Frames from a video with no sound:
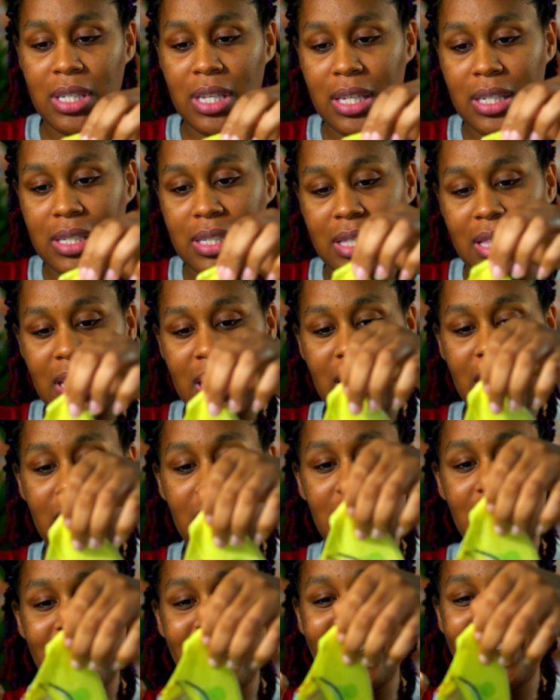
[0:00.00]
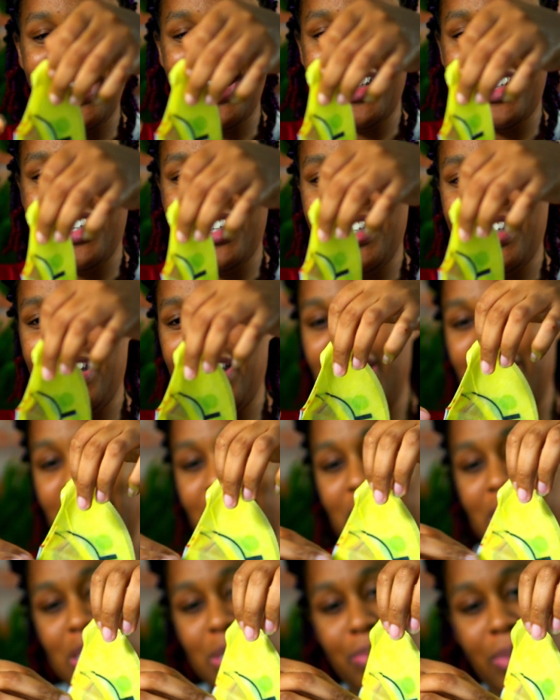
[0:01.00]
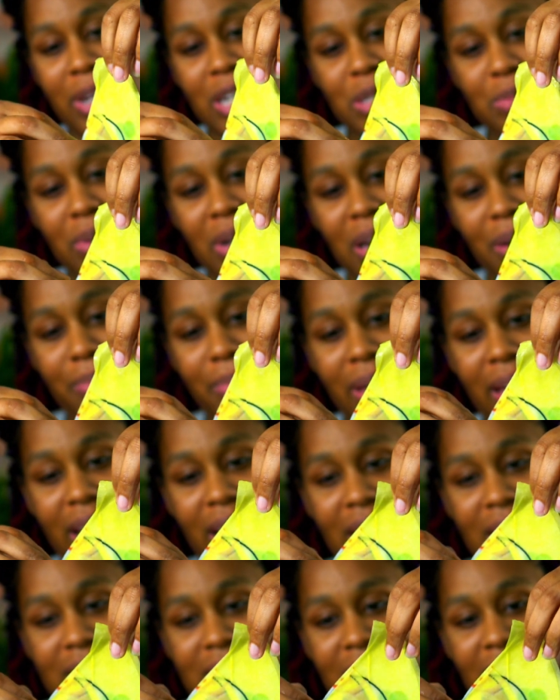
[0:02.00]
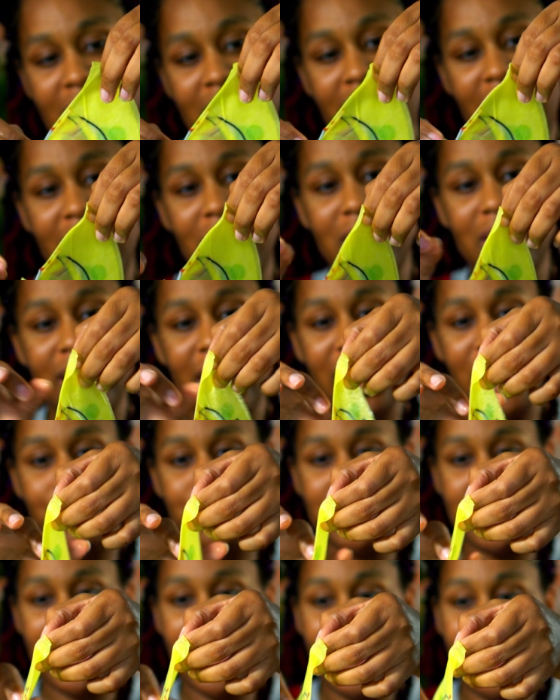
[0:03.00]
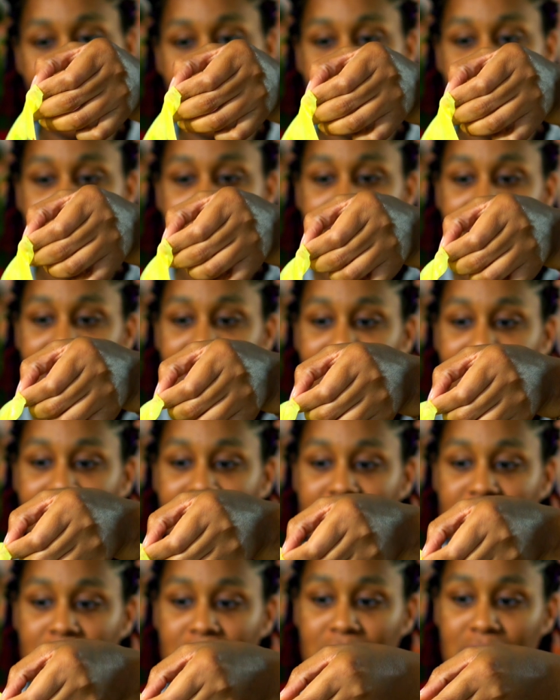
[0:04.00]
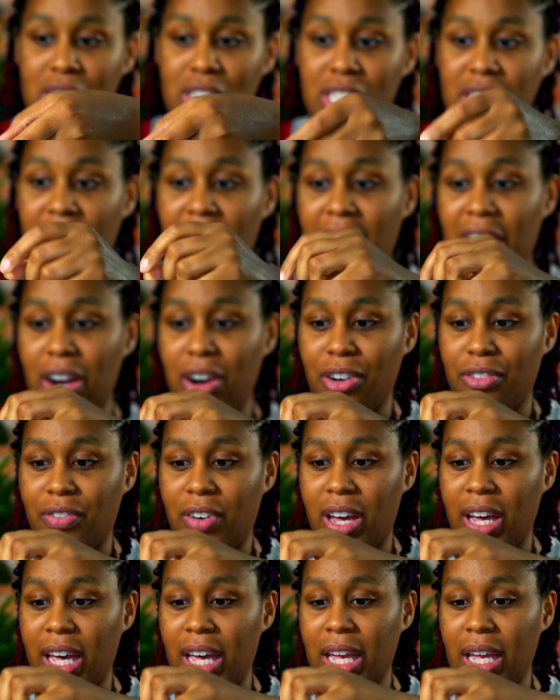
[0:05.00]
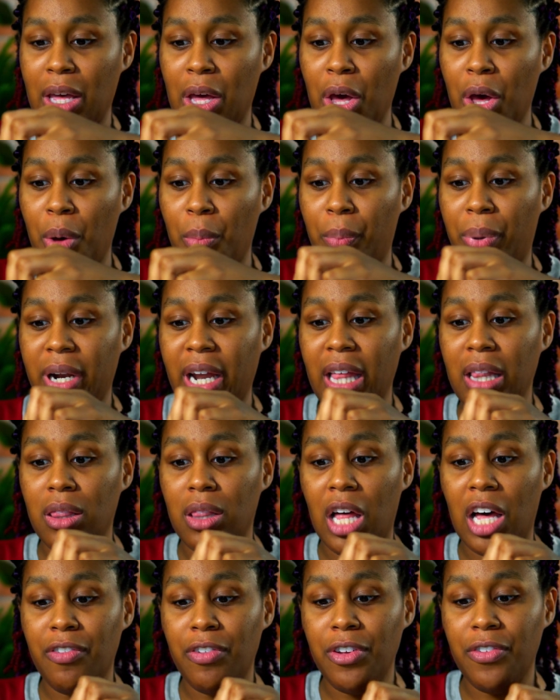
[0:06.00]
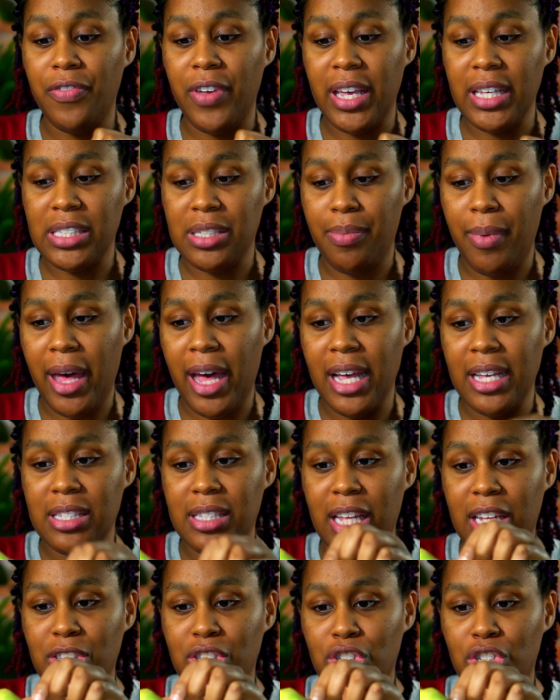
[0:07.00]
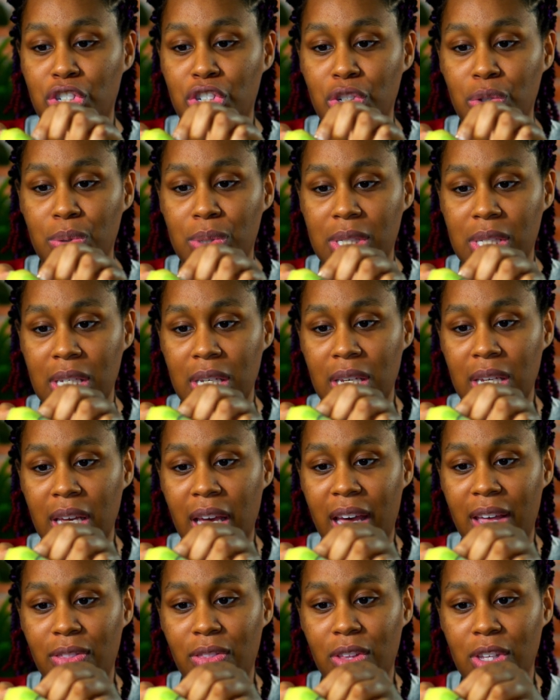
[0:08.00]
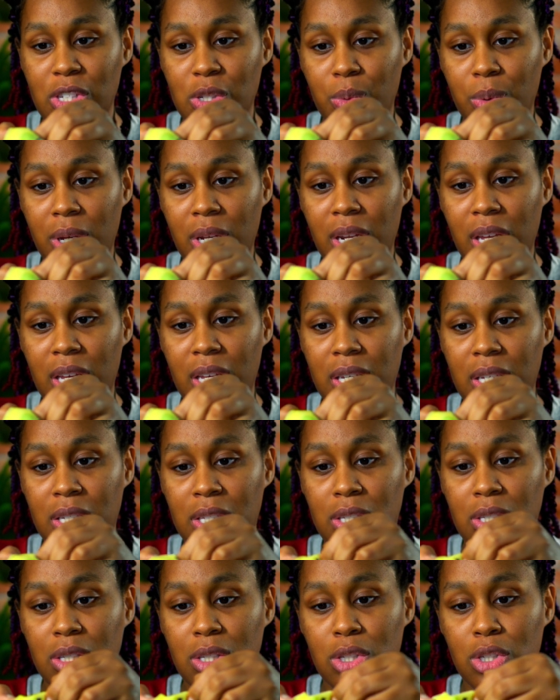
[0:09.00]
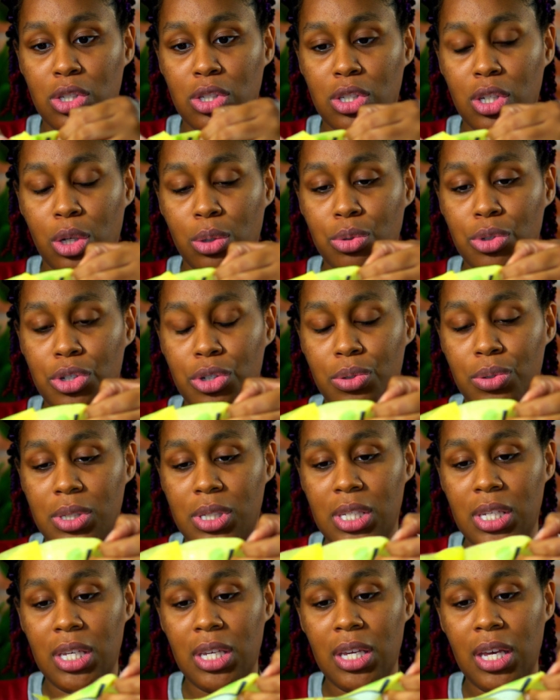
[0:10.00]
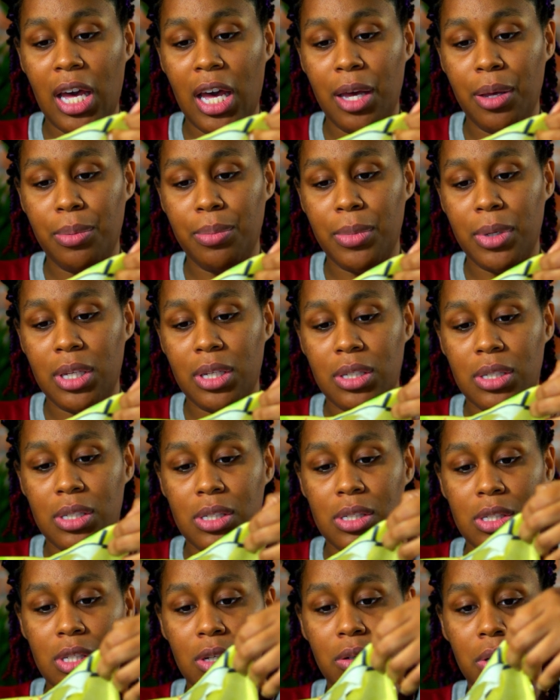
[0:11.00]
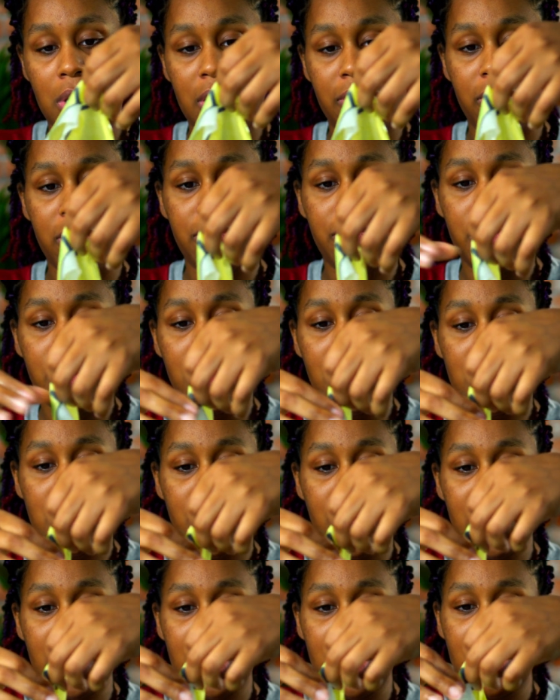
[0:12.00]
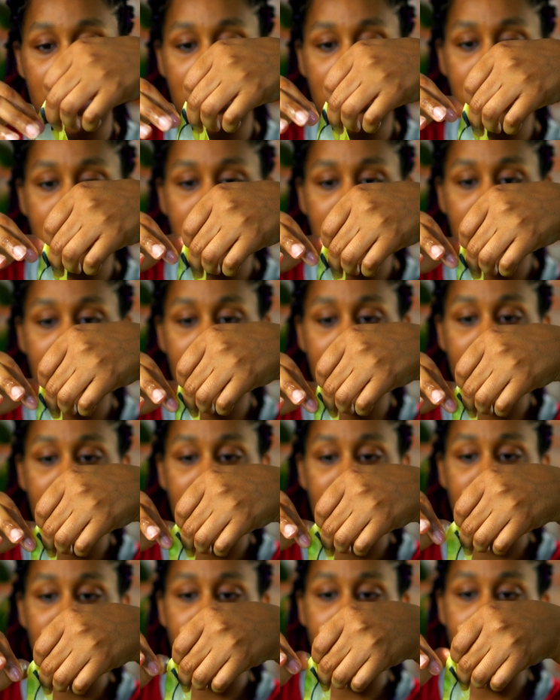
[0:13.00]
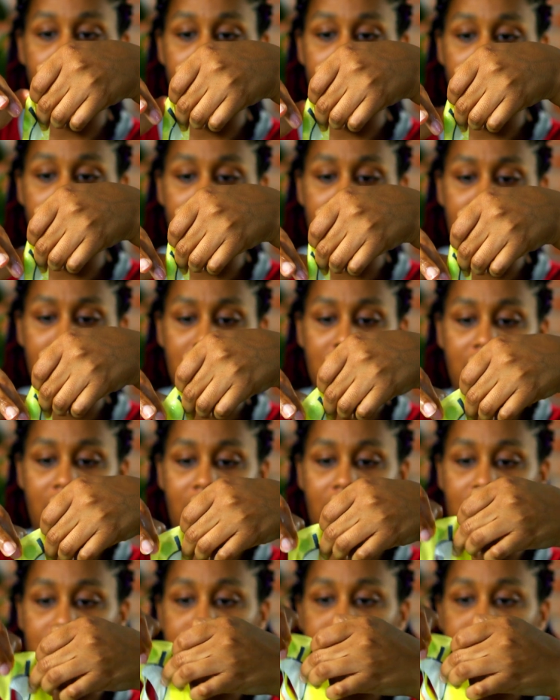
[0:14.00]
is the Spongebob mask, and like I'm saying, this looks terrifying. But I love a face mask that's juicy, and this one is so juicy. I'm so living for this right now. But yeah.